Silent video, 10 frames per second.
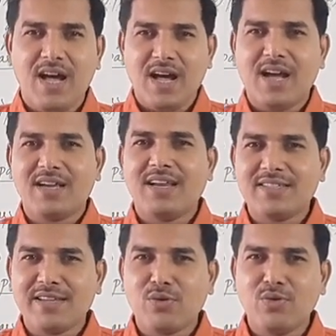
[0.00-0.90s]
Aa
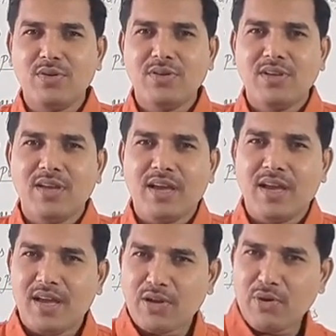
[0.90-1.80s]
class yavudu?
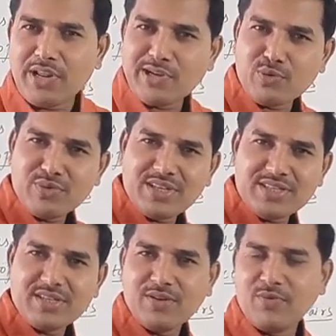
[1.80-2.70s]
According to this,
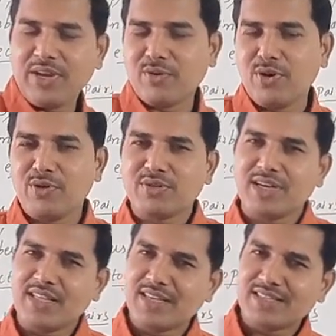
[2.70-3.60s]
we are going to
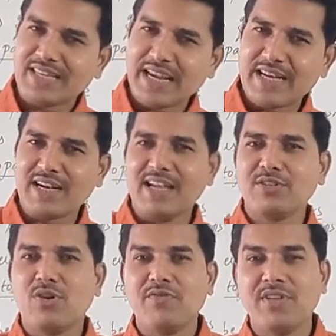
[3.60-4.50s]
study the second class
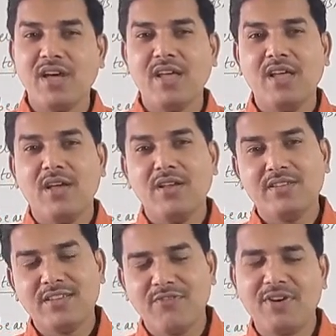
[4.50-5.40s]
of the
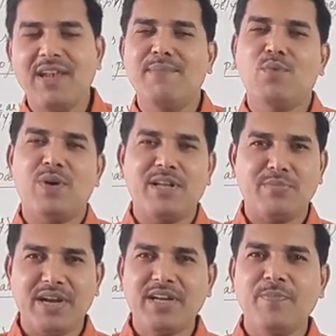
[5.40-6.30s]
subphylum
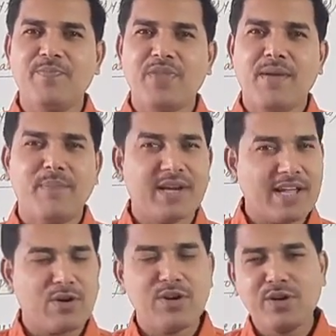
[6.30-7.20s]
vertebrate. But
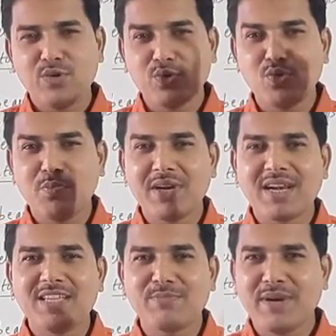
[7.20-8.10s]
according to
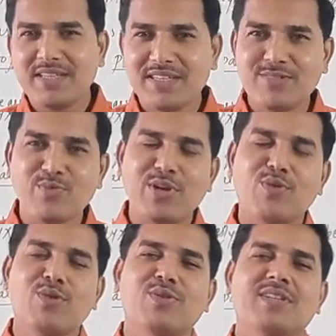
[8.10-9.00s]
superclass Pisces, we are
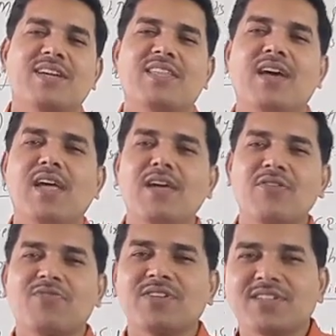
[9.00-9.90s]
going to study the
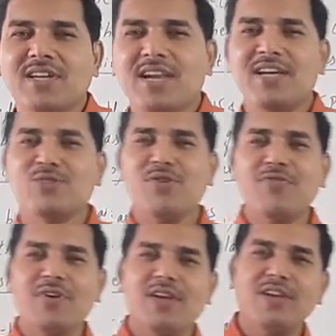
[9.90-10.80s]
first class of
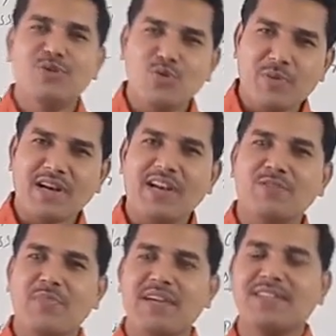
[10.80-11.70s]
superclass
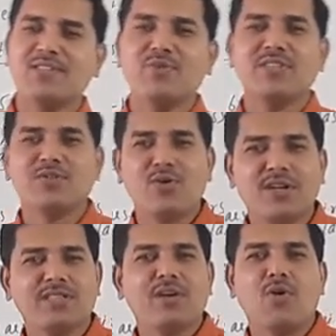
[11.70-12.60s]
Pisces, which is called
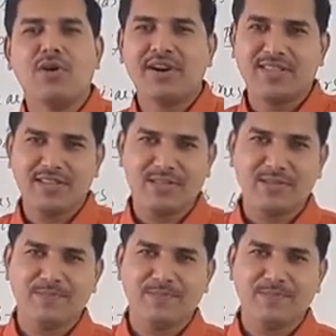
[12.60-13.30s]
as a Chondrichthys.